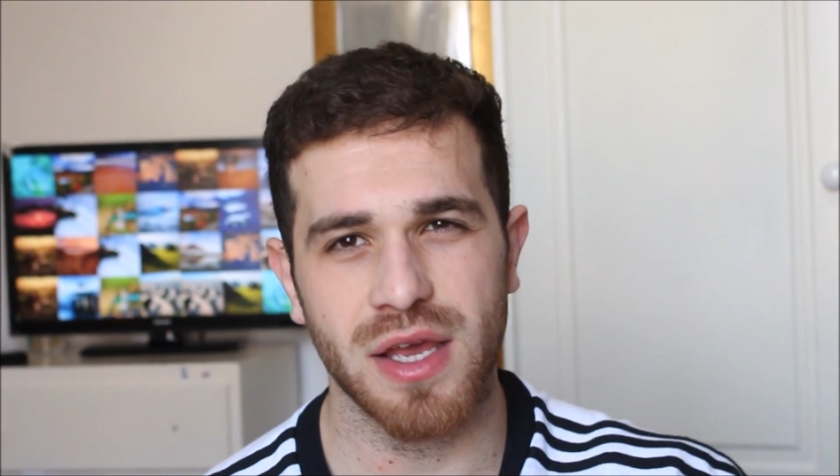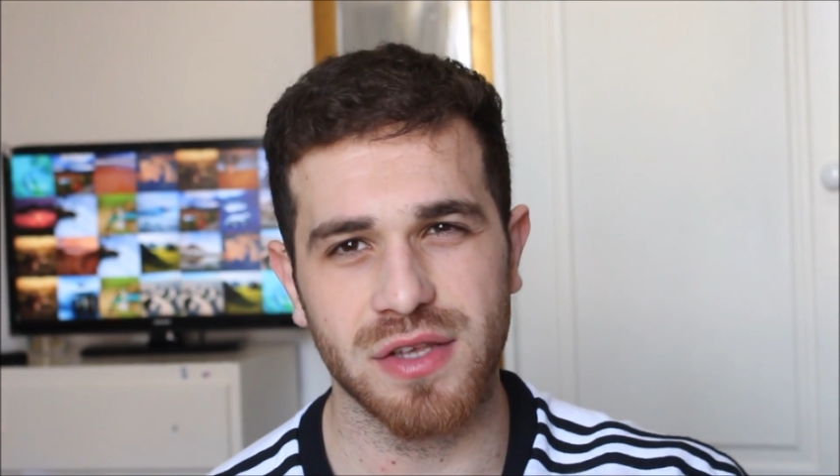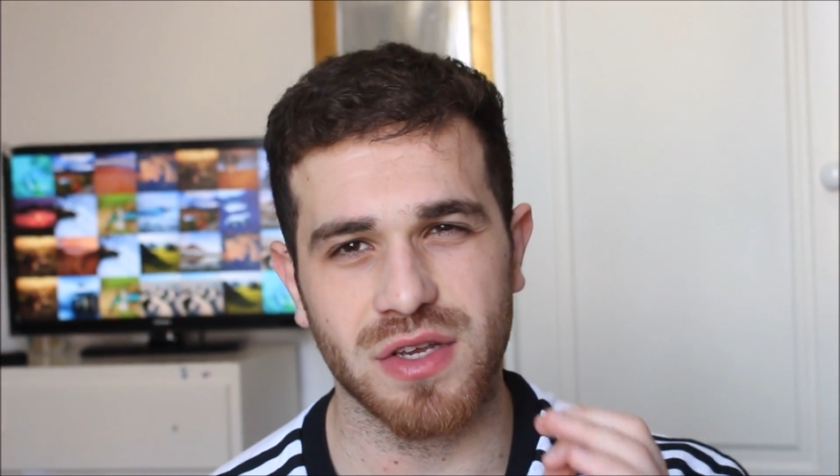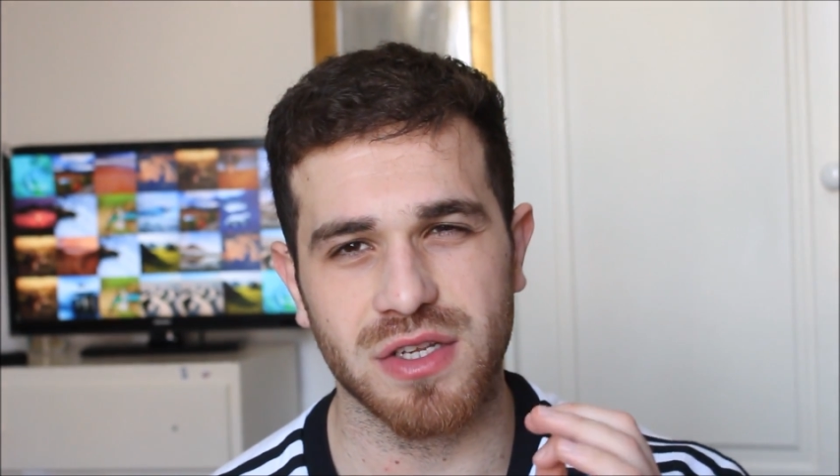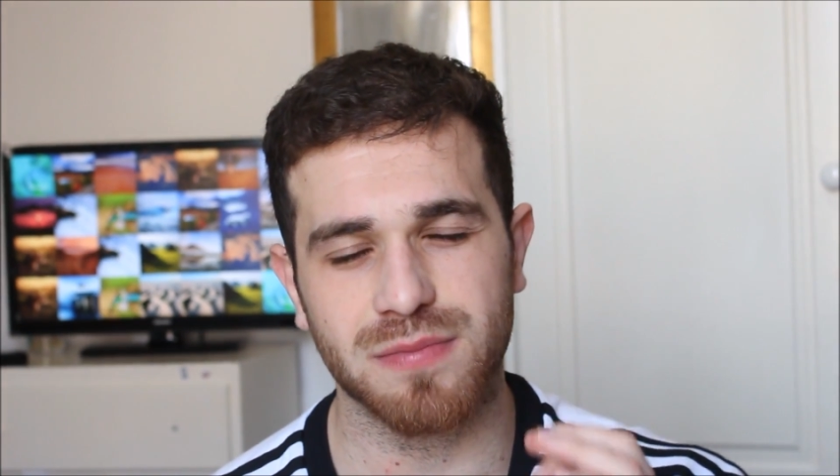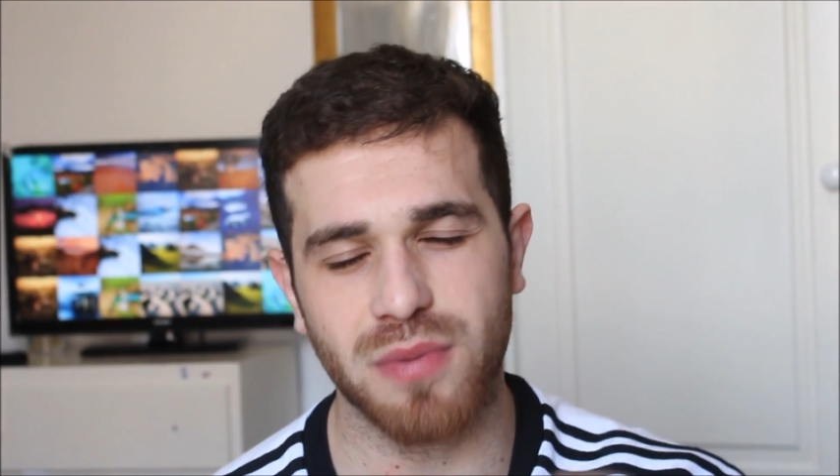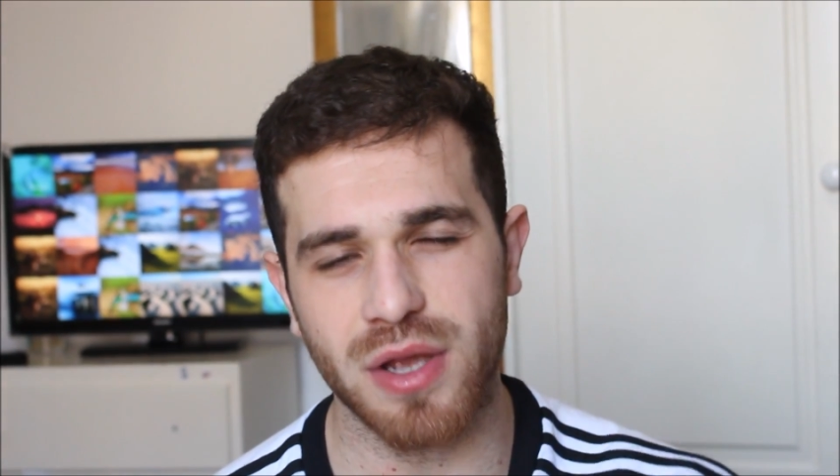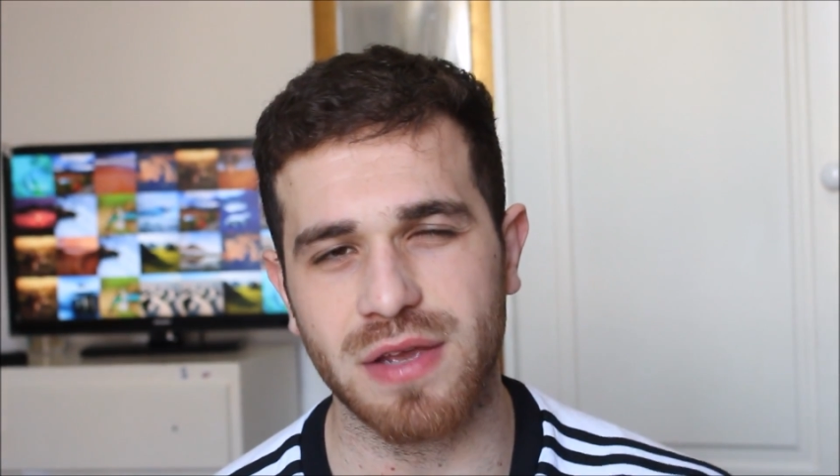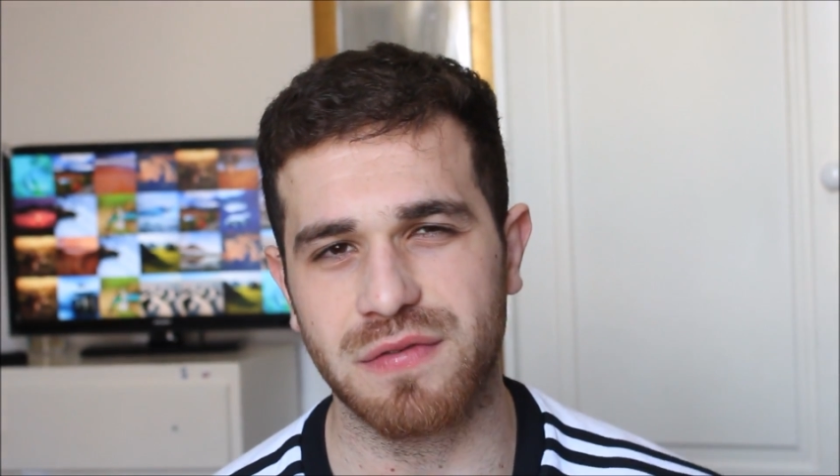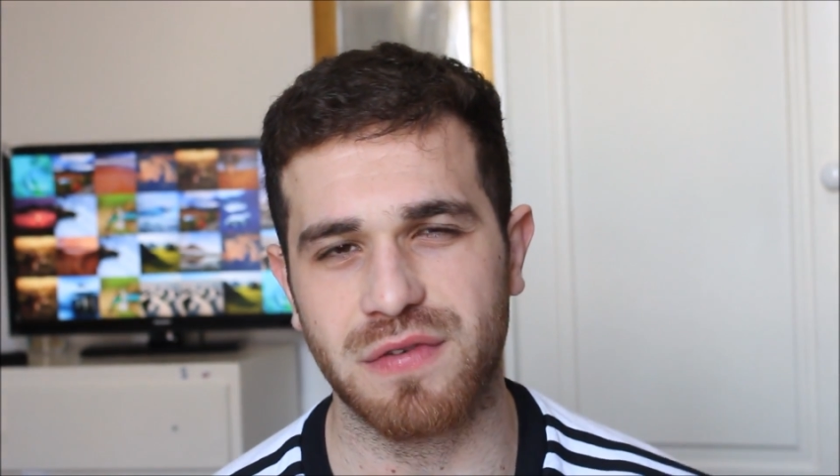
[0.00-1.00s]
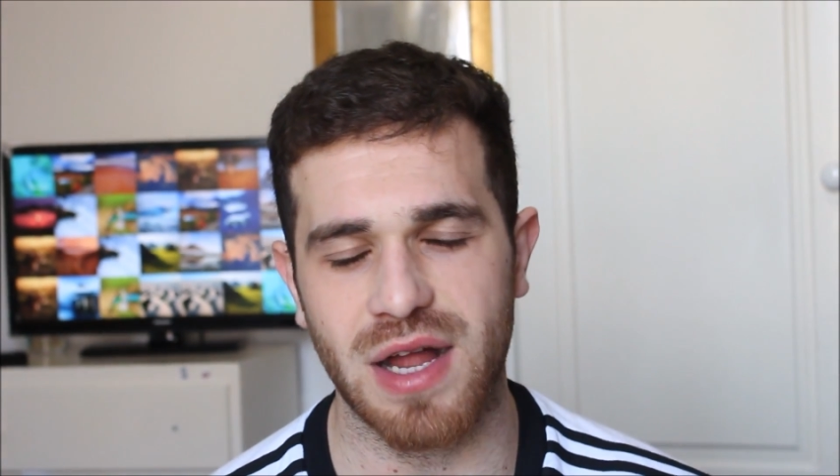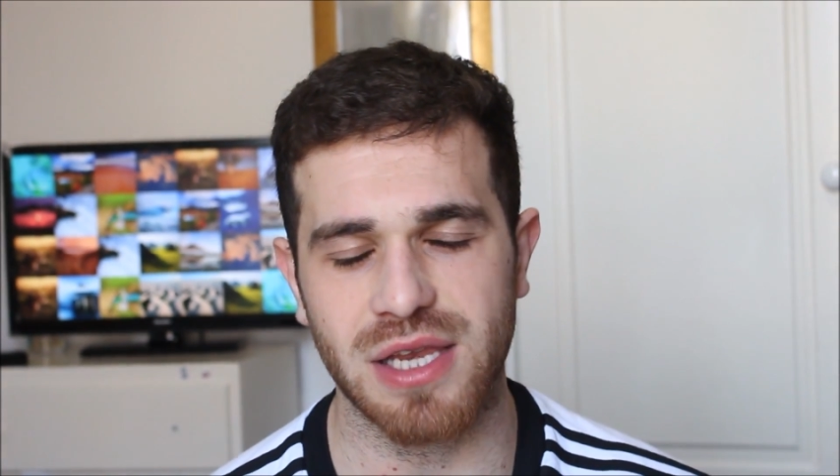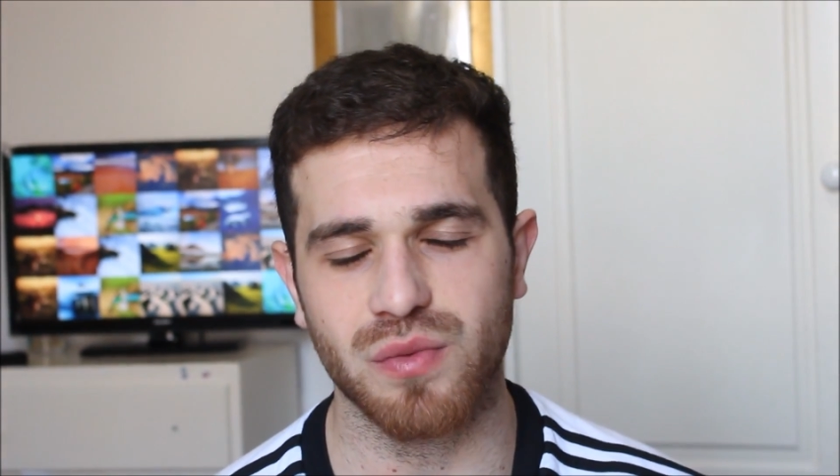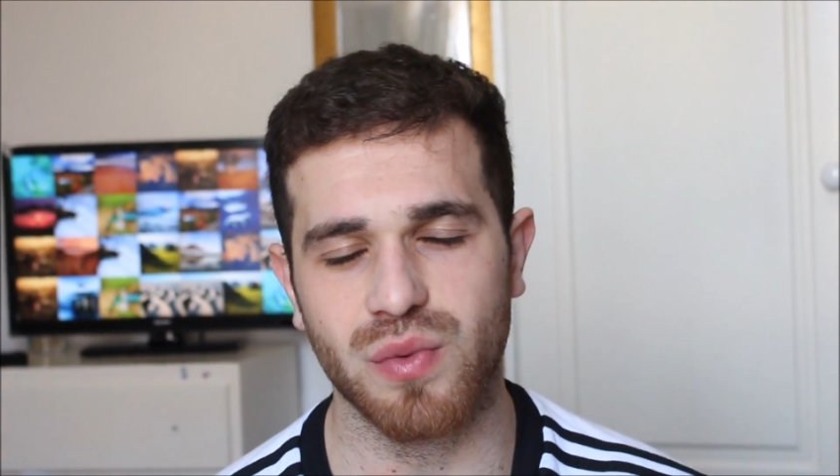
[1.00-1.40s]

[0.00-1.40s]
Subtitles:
it's going to spike in value.